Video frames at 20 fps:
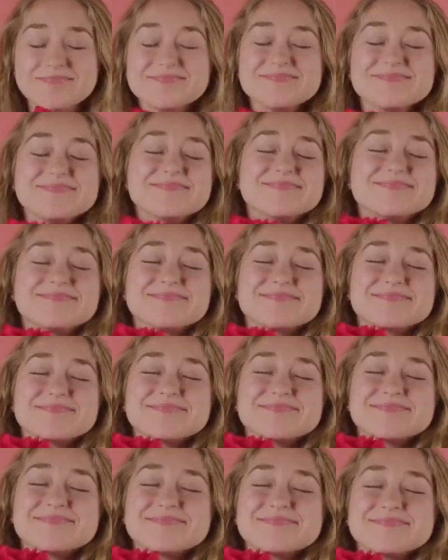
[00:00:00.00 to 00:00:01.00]
you what I
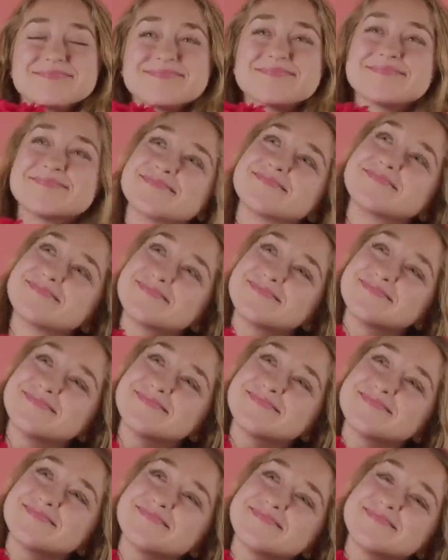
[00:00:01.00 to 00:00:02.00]
want. And
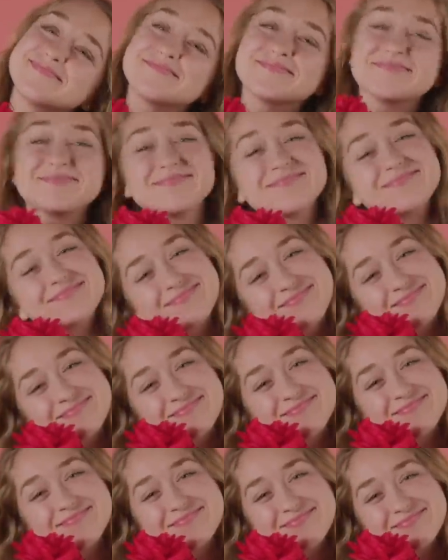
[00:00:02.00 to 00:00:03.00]
here's where the thought that
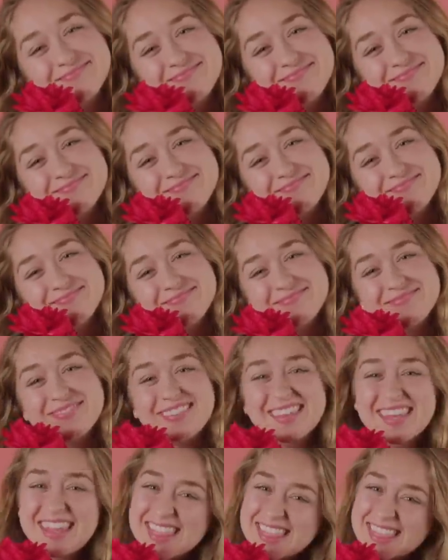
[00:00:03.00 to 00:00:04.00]
counts really
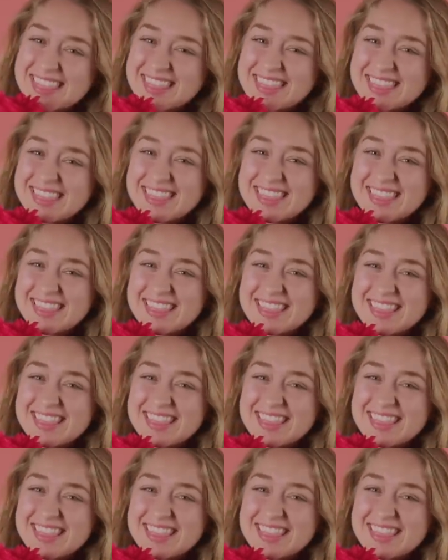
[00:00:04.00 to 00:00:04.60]
goes wrong.